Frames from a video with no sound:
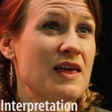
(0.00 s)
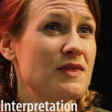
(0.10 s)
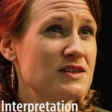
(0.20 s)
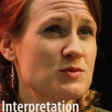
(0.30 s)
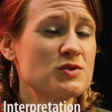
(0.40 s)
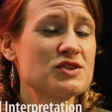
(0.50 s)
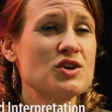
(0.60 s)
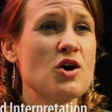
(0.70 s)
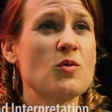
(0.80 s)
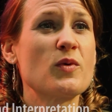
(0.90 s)
this will
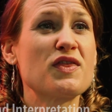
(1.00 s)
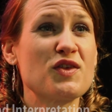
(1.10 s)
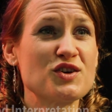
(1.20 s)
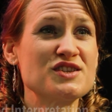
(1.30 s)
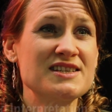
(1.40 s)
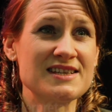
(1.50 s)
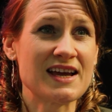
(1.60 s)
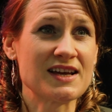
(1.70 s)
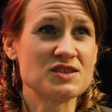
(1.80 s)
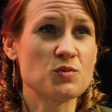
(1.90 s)
start with 30
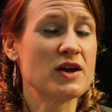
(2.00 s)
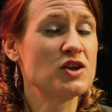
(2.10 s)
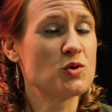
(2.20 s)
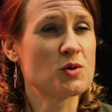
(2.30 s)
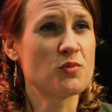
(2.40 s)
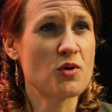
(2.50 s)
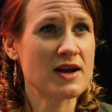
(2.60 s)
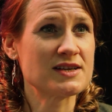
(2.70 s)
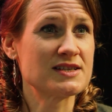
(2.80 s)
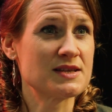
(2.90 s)
seconds where you can
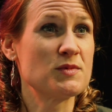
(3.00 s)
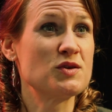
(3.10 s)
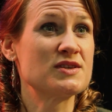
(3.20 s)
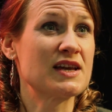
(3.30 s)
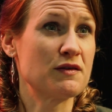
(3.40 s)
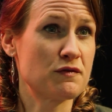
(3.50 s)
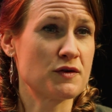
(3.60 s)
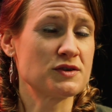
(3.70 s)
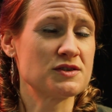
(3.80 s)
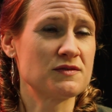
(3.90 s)
practice the music in
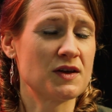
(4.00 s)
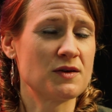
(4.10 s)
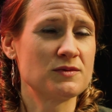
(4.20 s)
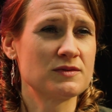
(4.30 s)
front of you.